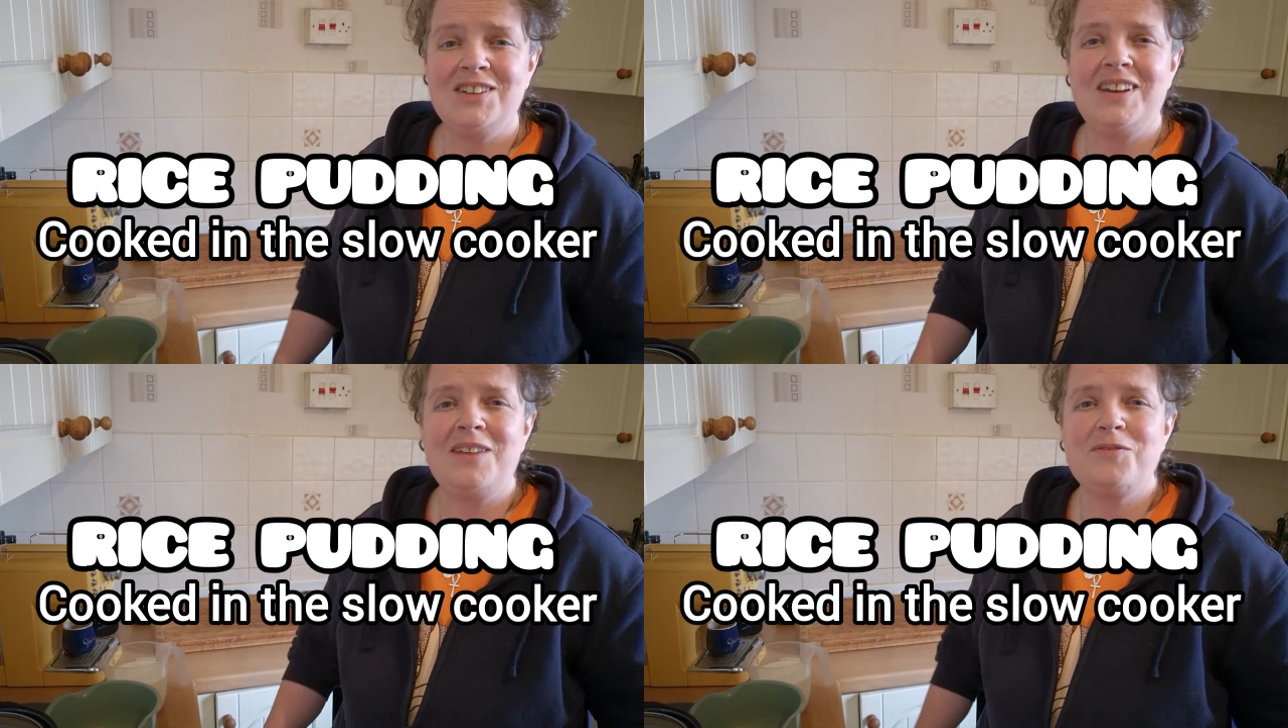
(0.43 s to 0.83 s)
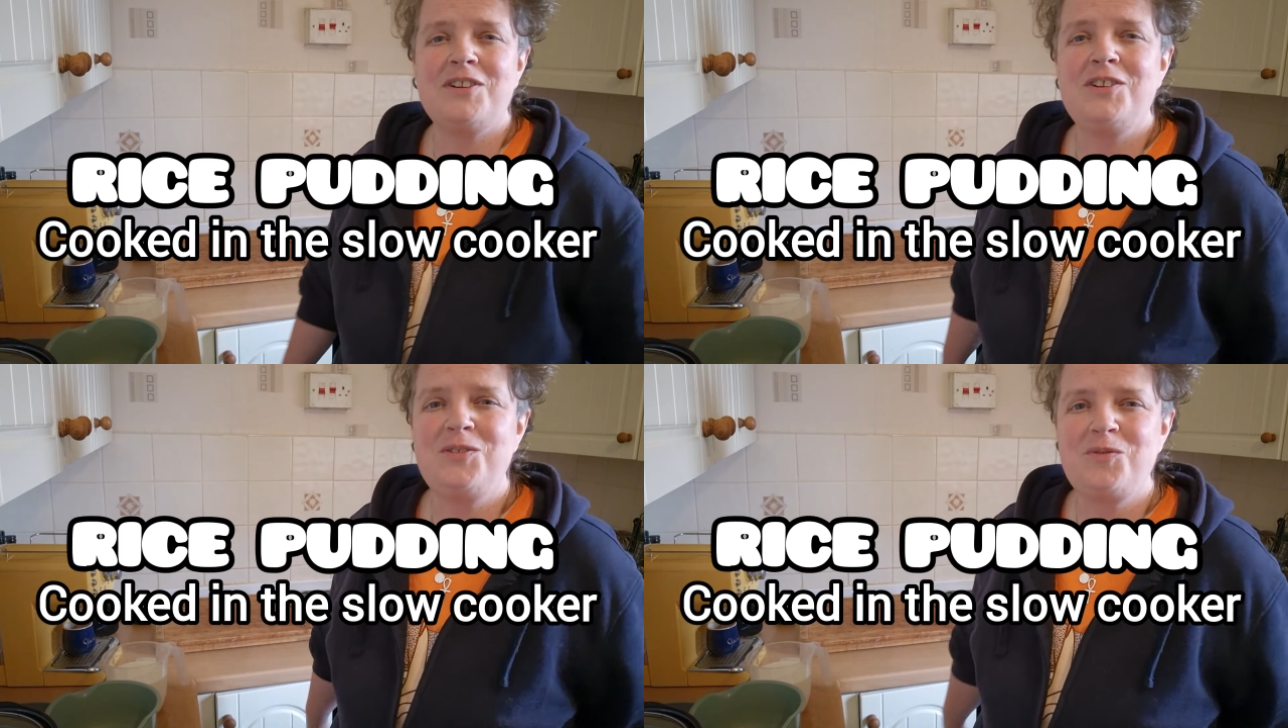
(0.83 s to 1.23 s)
Good
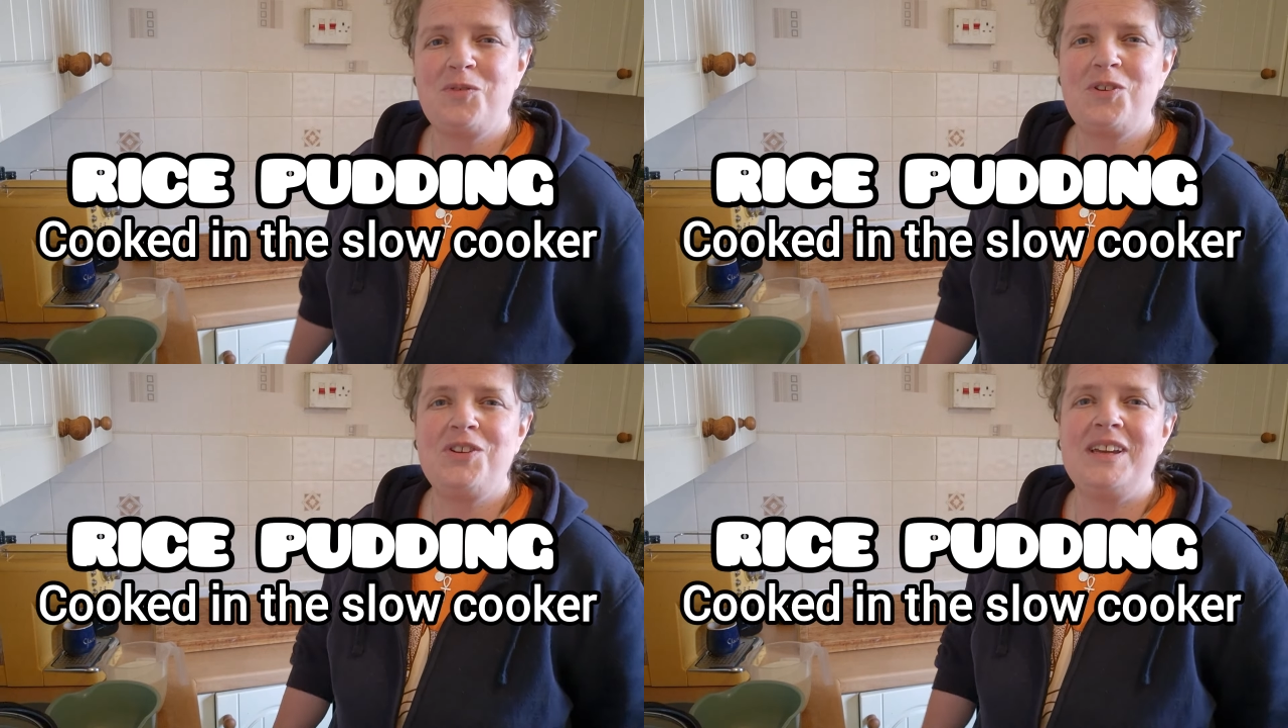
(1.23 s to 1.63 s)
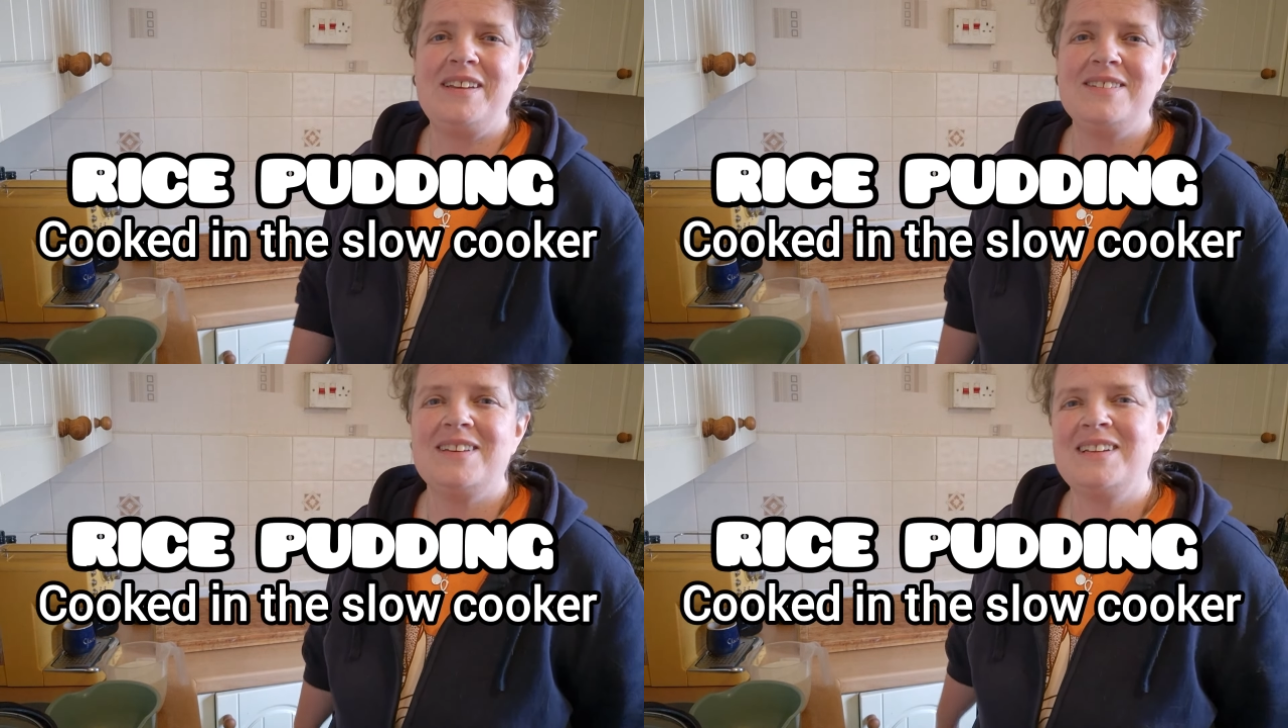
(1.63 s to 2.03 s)
afternoon
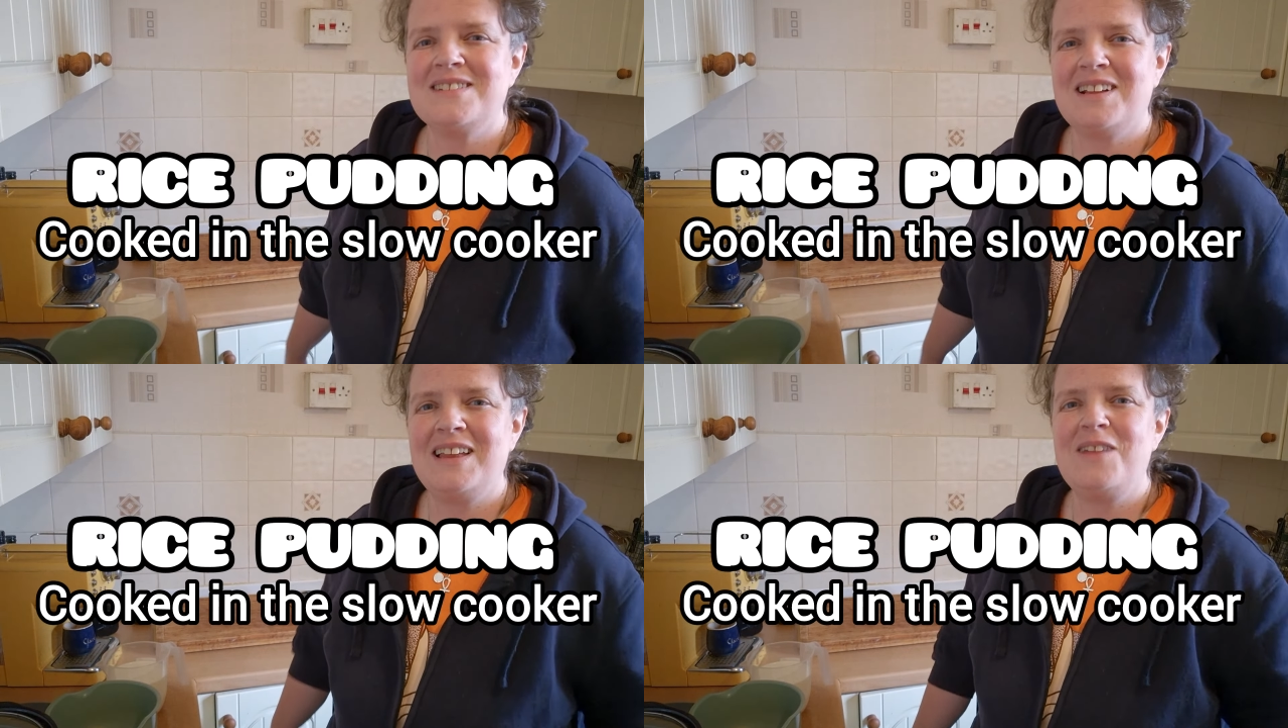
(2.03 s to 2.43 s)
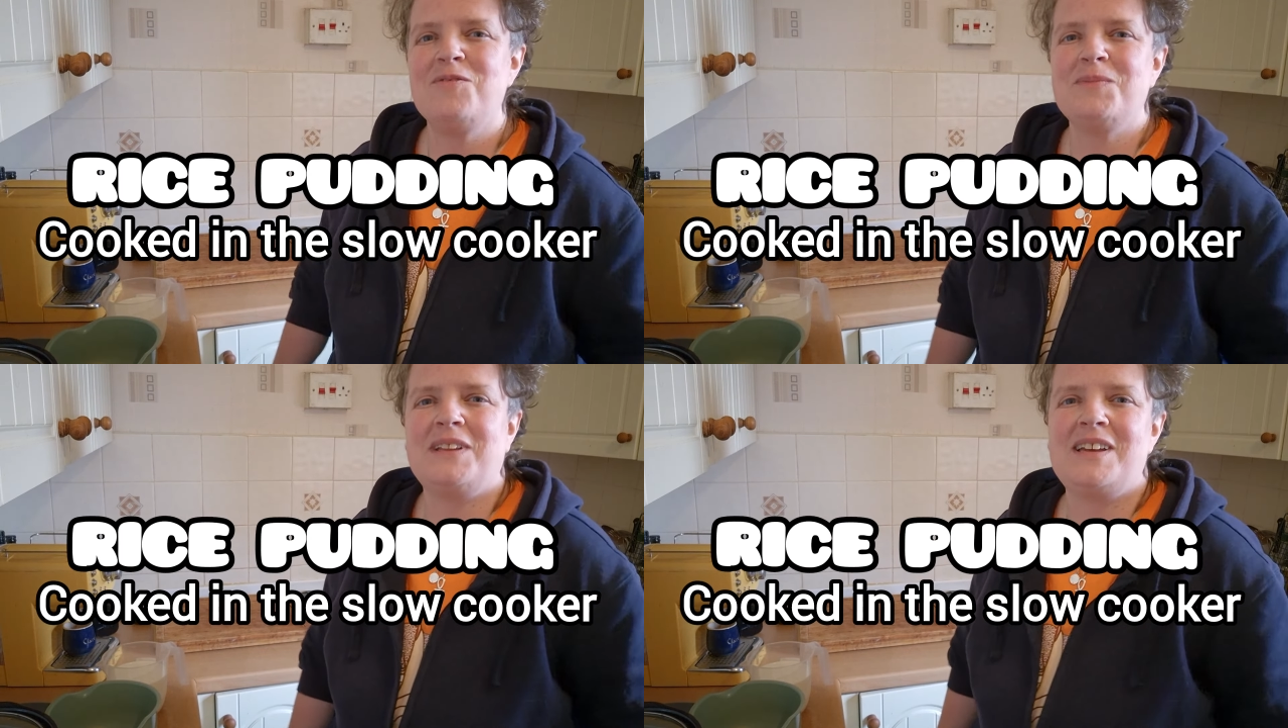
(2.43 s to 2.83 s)
foodies, it's Clare
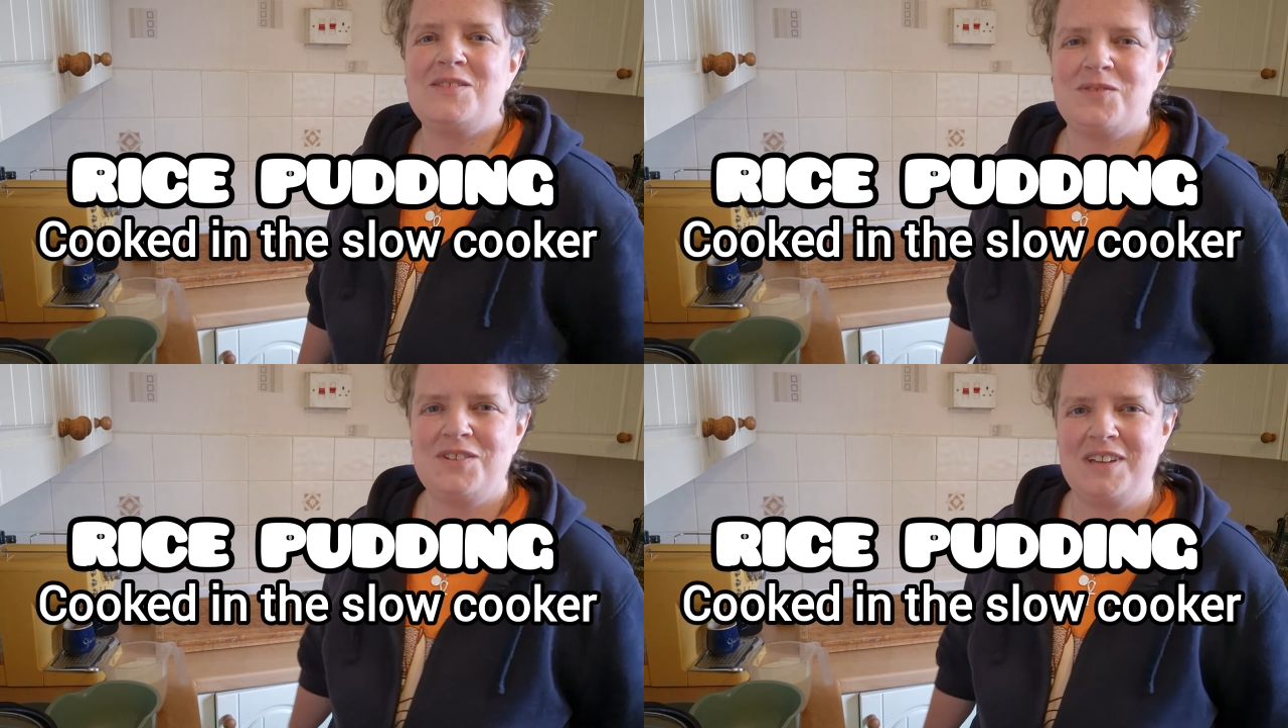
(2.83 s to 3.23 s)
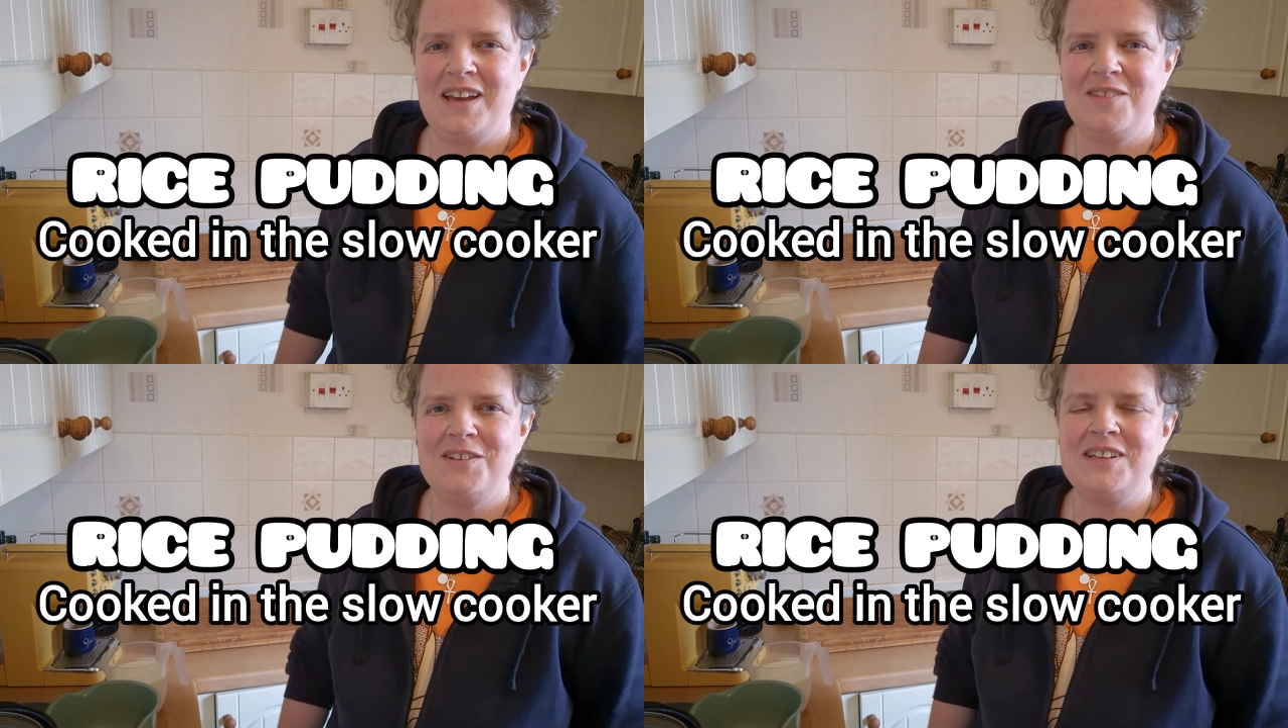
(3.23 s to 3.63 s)
from Clare's Food
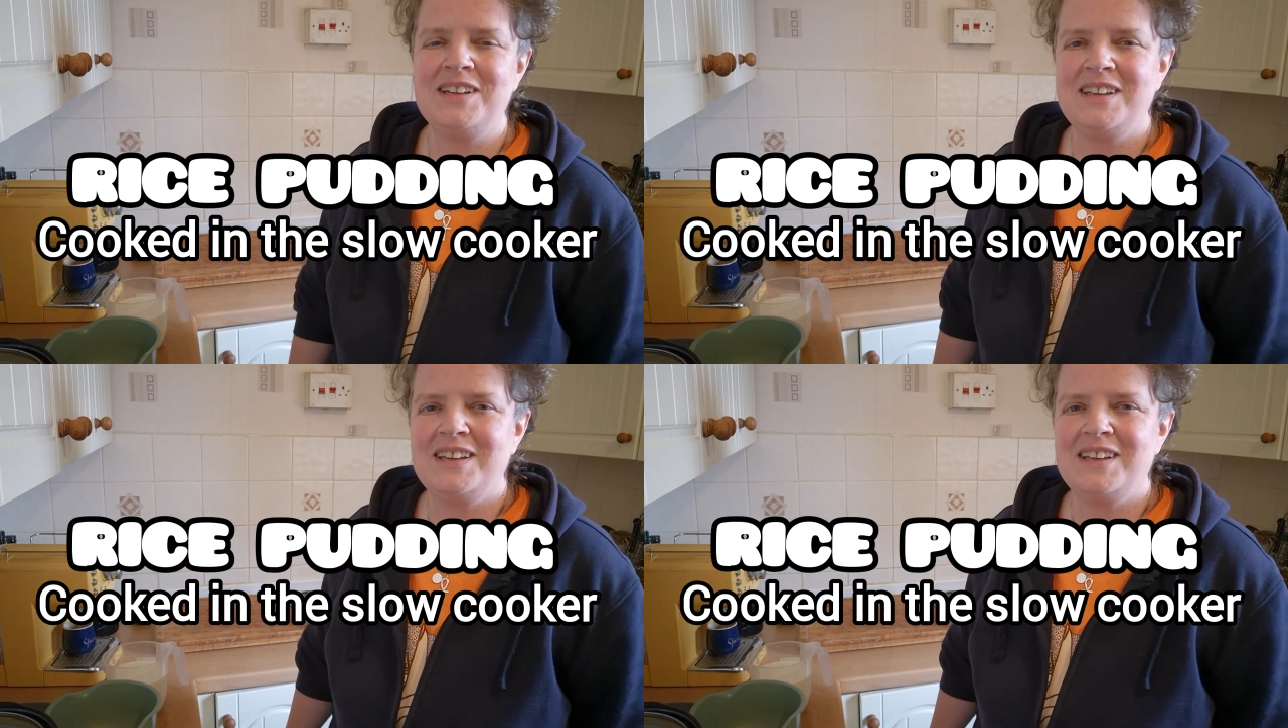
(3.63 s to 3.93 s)
Haven.